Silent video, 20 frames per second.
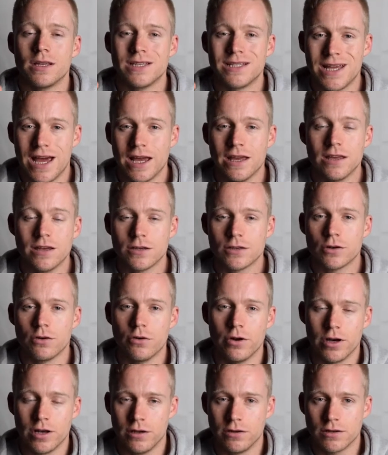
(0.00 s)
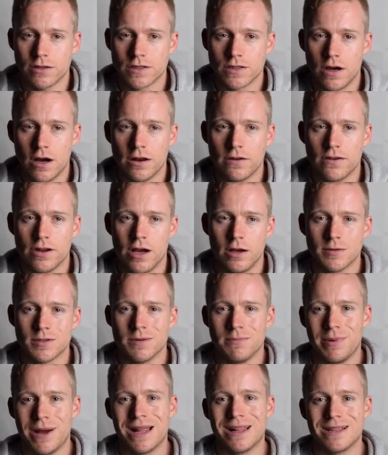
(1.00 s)
Taking taurine alongside of it helps
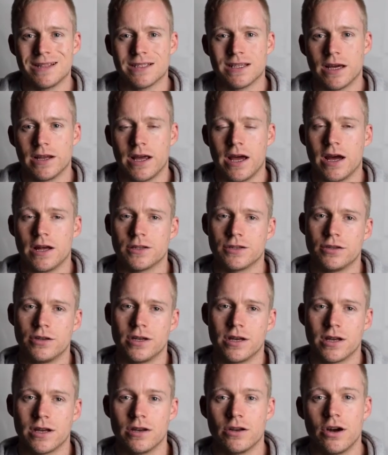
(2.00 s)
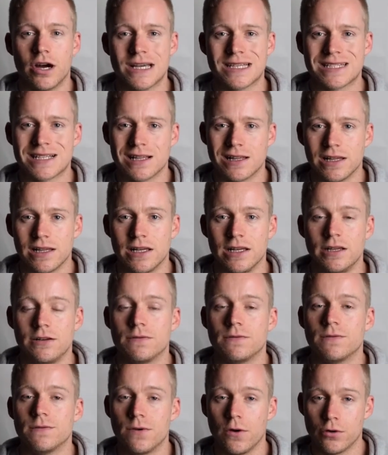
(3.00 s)
to balance that out, so you get a nice, clean,
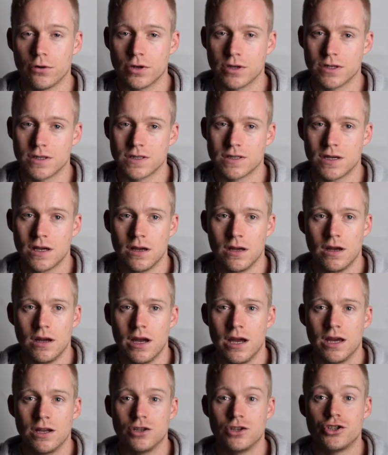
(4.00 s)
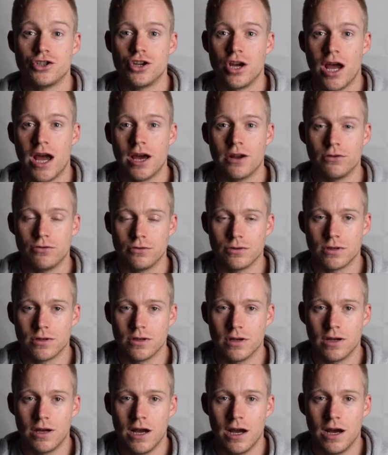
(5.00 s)
focused, and channeled
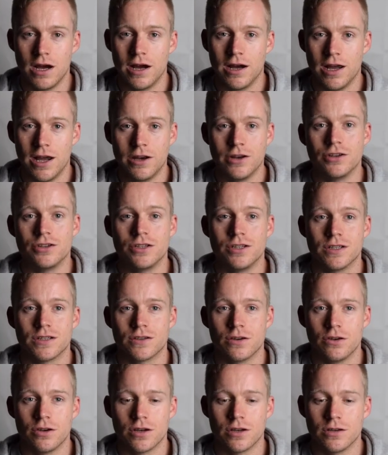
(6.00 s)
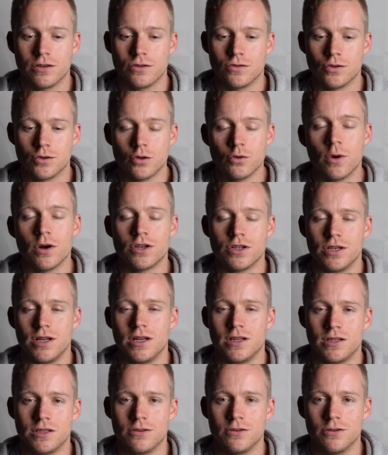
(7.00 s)
energy, so you can do what you
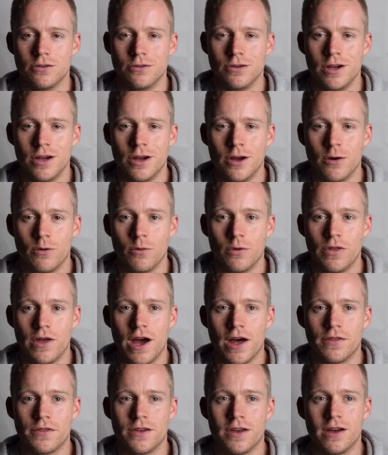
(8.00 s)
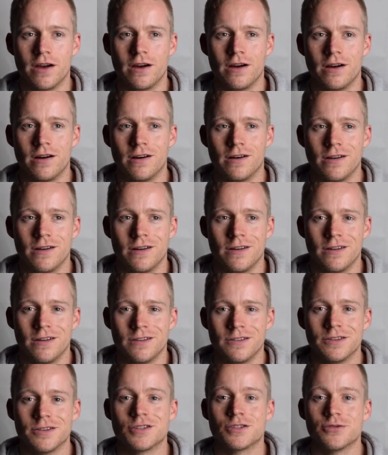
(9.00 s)
need to do without
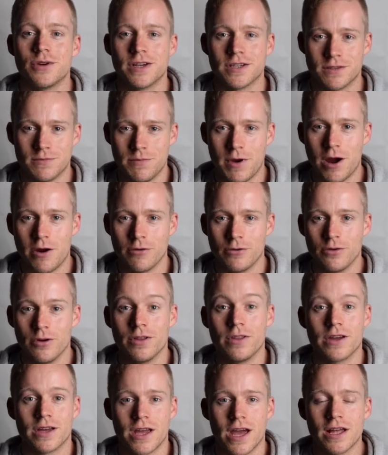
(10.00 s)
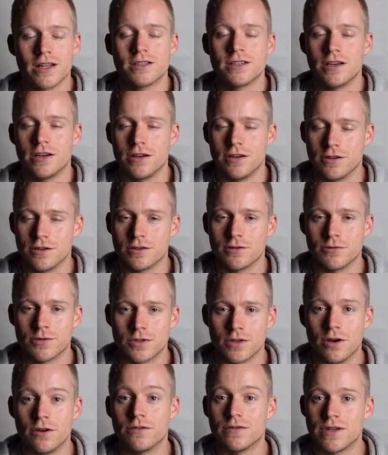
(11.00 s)
the stress and paranoia that can set in as a
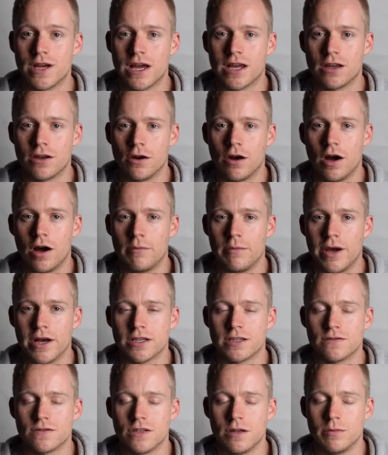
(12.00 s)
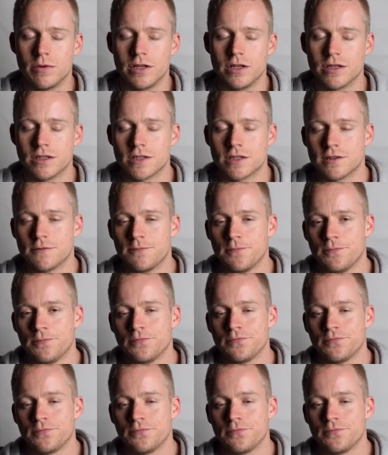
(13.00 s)
result of taking high amounts of stimulants.